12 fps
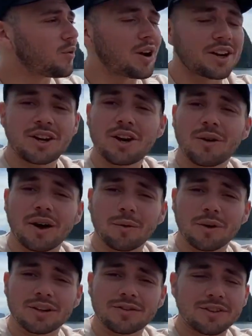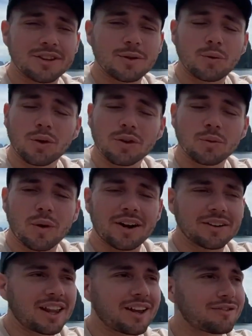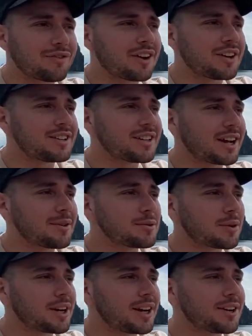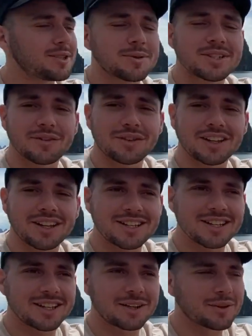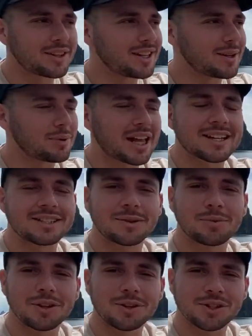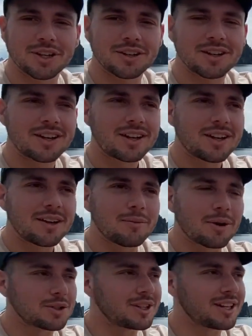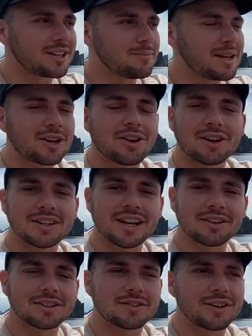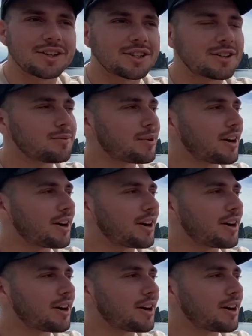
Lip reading: want to know, I worked for the World Wildlife Fund, and I was working here specifically dealing with the plastic pollution, mostly in the Mekong Delta region.